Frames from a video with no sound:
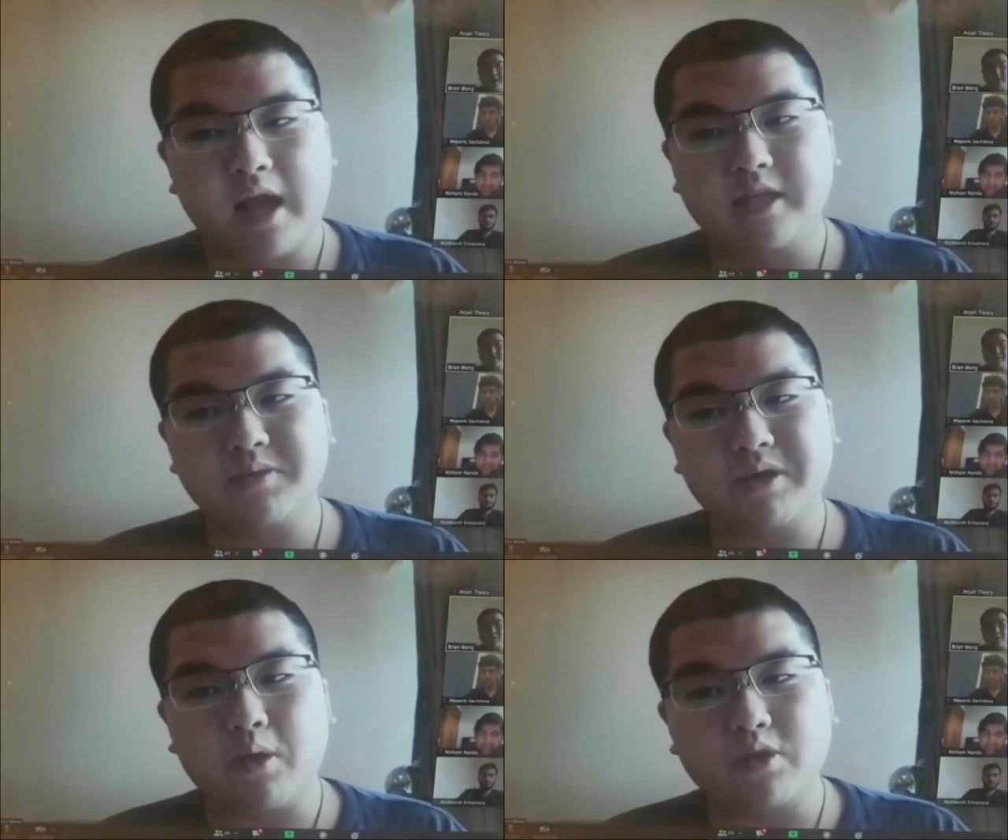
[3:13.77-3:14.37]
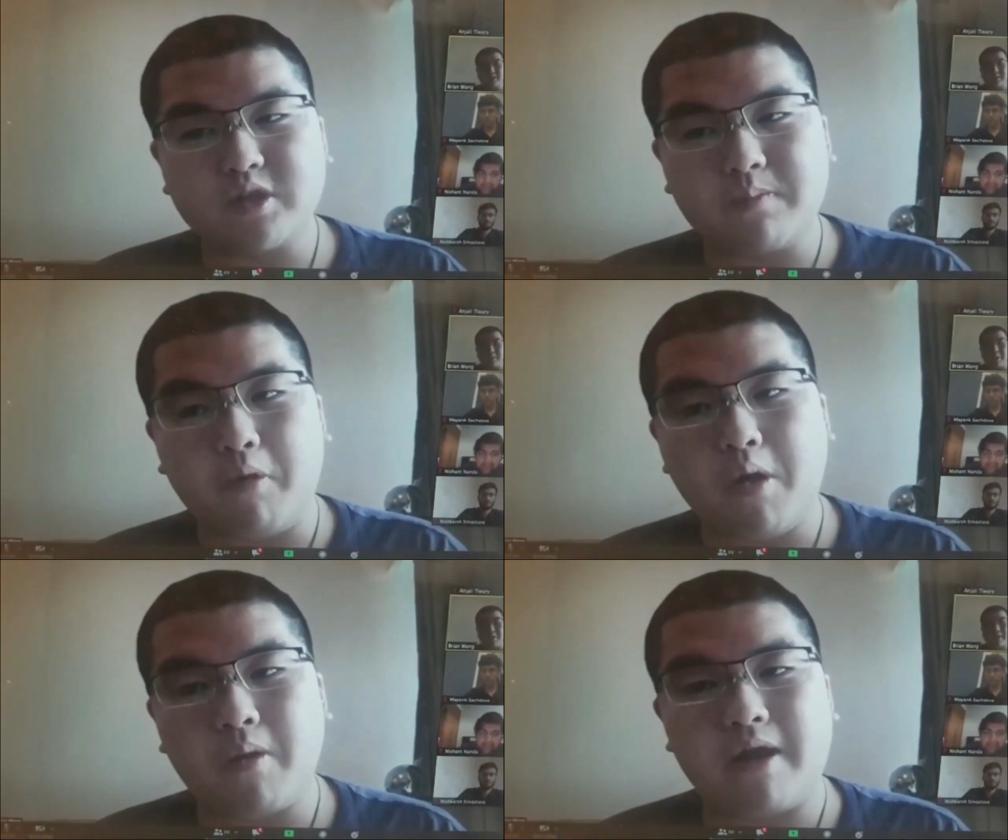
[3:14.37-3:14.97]
until it got to a
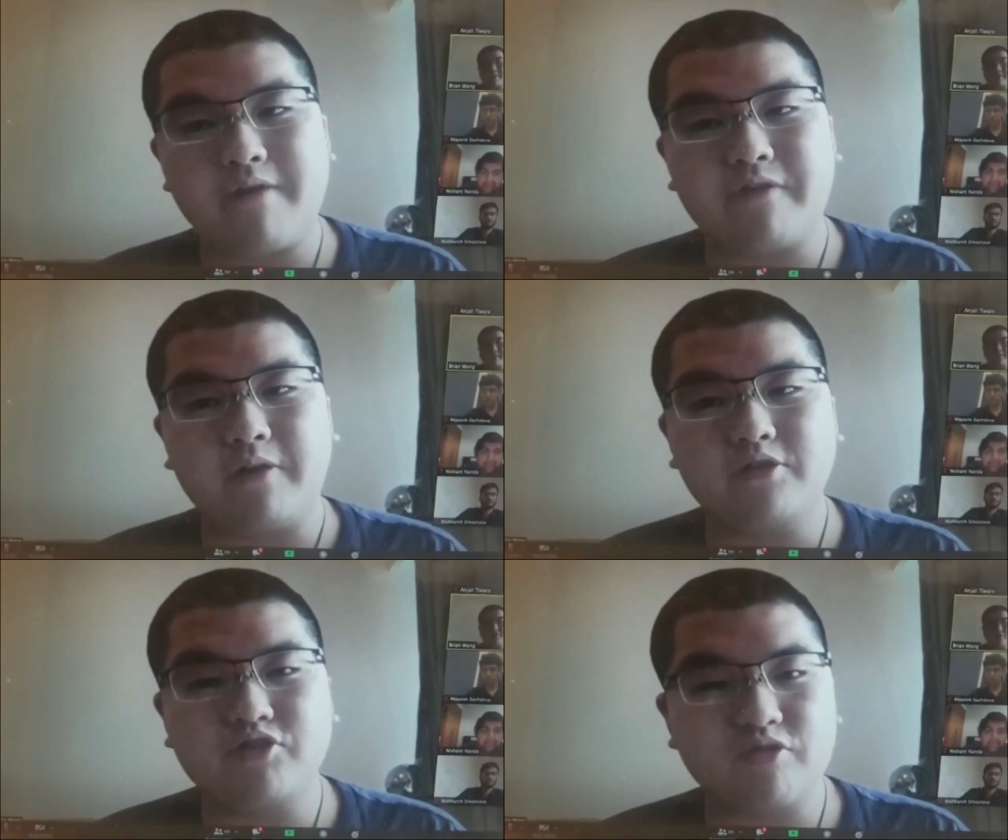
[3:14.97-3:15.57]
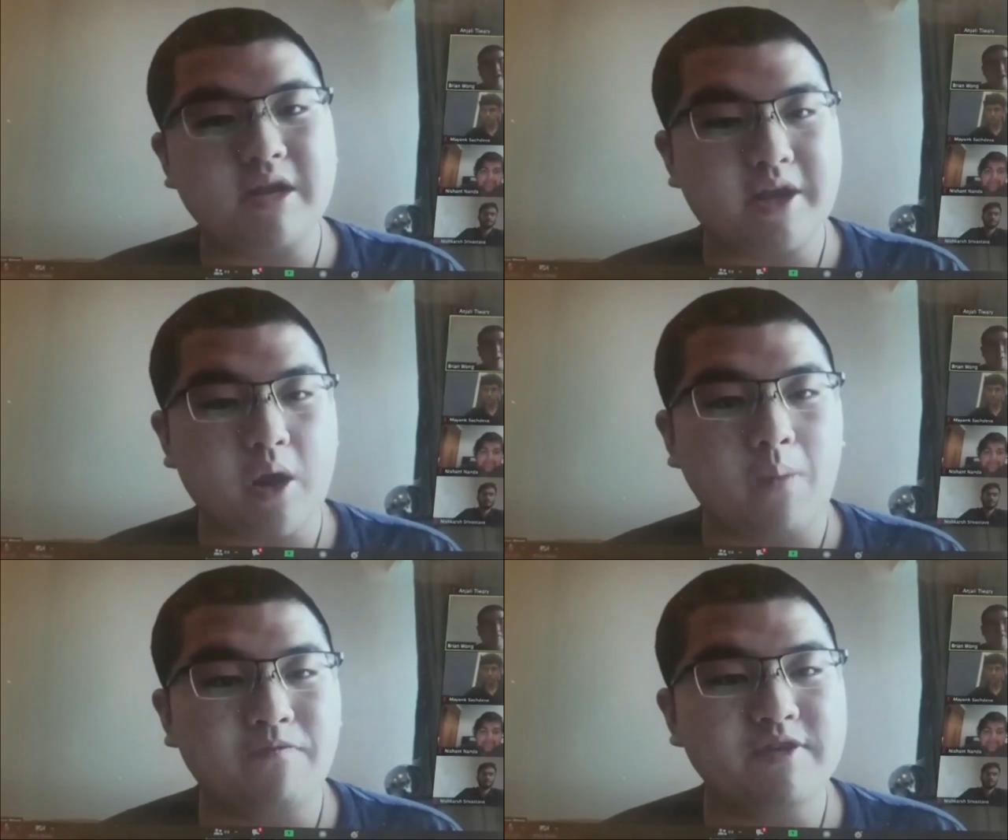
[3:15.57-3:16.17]
point where I felt truly
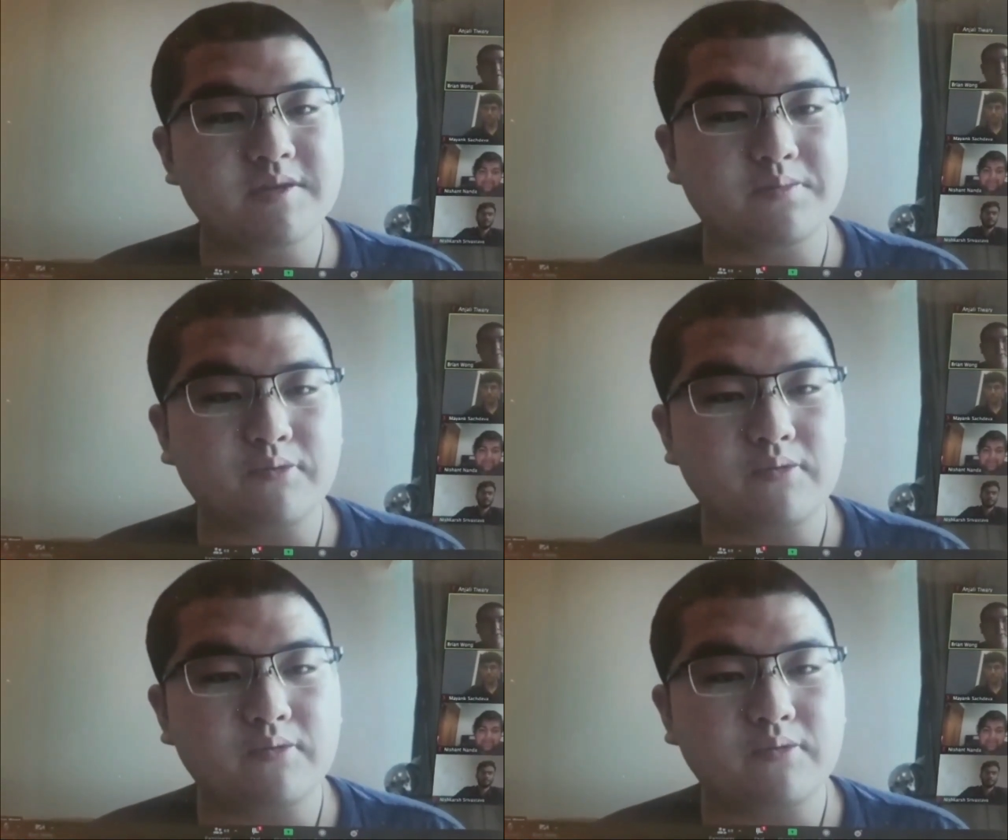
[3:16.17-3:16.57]
comfortable